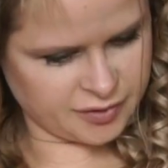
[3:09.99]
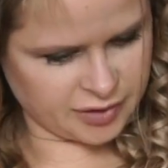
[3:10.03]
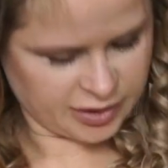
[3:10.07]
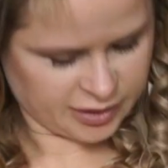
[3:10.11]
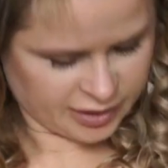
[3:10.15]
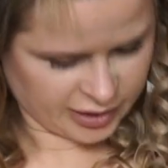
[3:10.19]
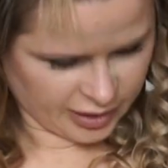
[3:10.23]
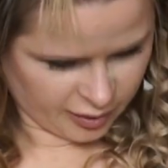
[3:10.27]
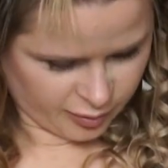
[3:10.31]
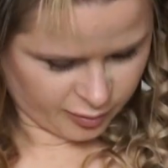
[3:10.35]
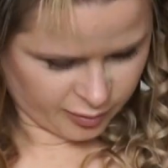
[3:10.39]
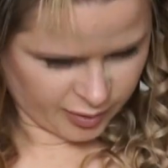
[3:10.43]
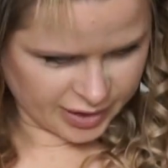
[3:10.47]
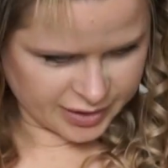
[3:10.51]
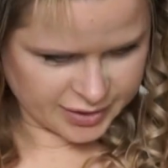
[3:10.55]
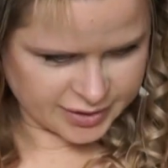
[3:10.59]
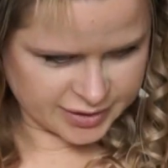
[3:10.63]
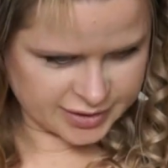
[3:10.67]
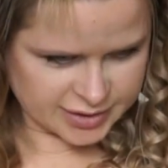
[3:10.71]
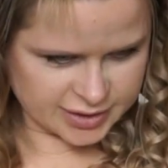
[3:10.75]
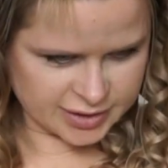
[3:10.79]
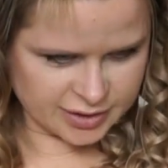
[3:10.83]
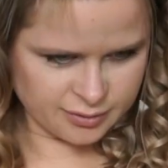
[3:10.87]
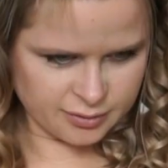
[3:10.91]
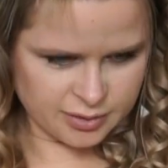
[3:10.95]
I can't wait to
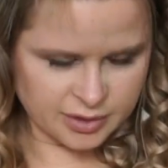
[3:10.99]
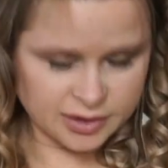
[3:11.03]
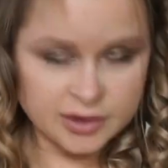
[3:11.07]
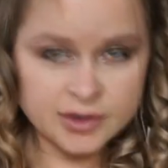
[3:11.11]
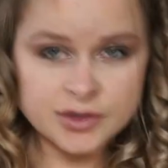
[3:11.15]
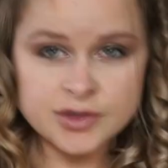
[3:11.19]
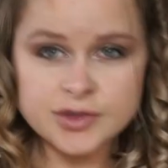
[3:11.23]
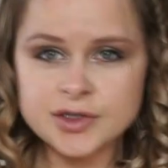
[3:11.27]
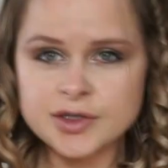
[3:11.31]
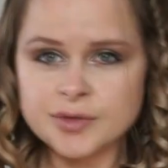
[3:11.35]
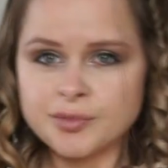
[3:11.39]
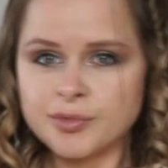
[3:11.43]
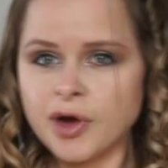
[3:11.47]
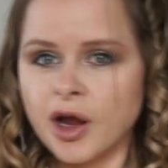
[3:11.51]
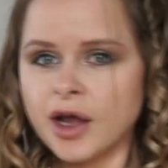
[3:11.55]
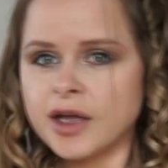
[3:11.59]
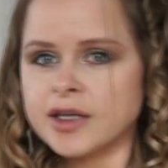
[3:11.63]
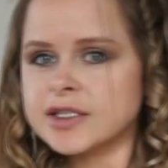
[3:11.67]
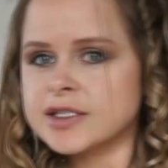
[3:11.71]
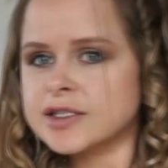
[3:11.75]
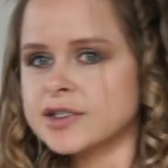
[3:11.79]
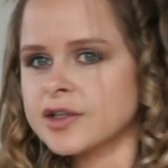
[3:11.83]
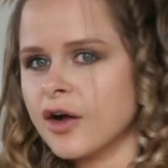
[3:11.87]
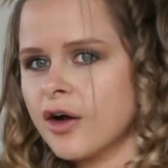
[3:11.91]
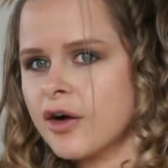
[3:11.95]
see what the
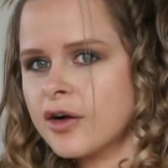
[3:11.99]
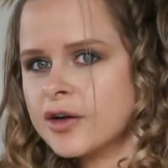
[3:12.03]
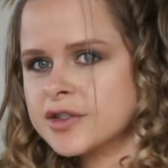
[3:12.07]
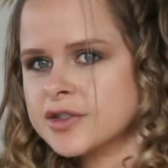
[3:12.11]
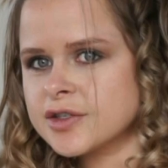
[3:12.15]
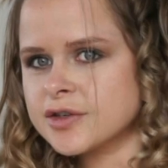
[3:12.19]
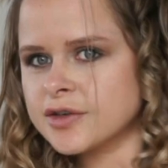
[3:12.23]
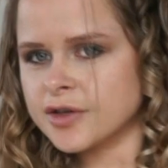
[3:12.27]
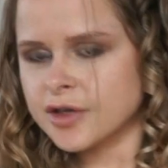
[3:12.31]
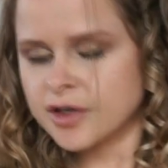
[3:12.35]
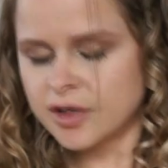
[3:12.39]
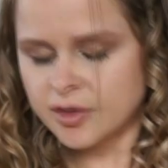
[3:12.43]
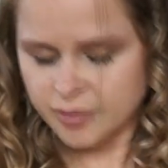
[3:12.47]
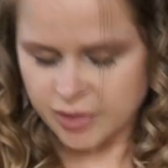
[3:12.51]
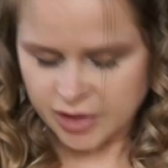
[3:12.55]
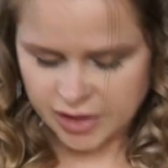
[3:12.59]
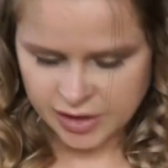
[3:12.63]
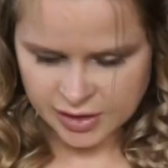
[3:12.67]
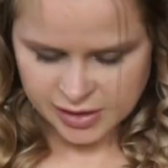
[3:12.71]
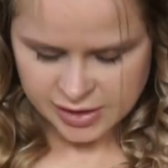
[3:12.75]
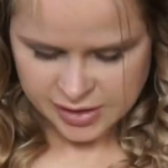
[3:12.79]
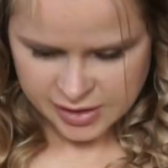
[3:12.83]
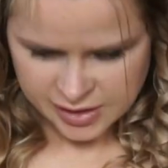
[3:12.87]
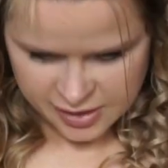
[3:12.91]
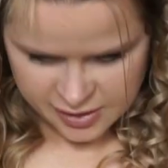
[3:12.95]
surprise songs are gonna
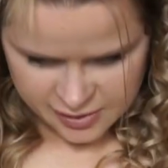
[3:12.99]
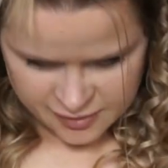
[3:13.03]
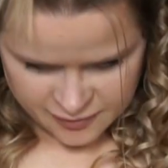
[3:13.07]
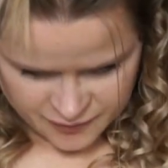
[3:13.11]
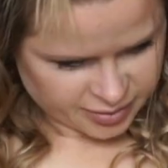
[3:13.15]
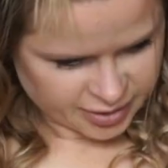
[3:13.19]
be.